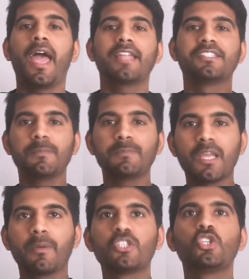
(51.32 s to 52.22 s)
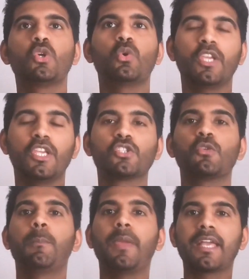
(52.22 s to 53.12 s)
And tip number 2 is
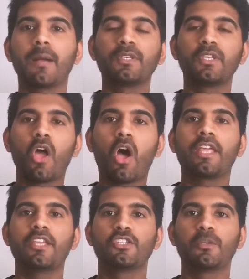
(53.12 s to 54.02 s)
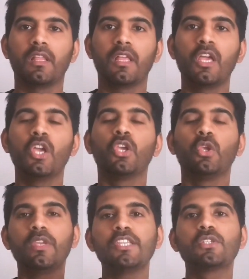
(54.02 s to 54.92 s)
to become knowledgeable. You
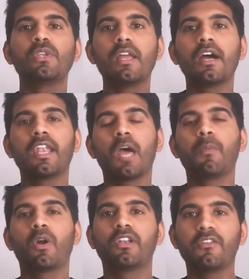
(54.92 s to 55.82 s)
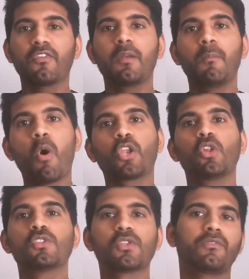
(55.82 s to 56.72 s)
need to learn about different
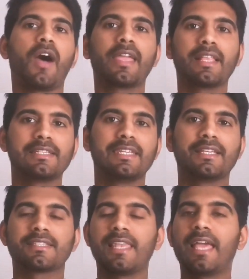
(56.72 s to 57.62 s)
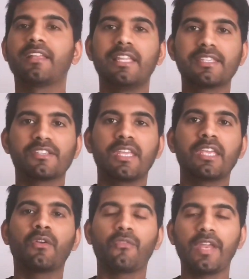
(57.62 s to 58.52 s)
modules of IELTS, like
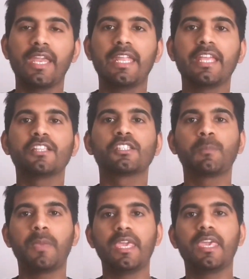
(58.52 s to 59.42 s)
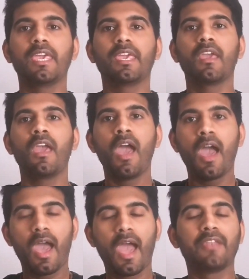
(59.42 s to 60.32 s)
listening, reading, speaking,
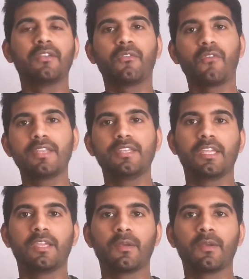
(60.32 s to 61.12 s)
and writing.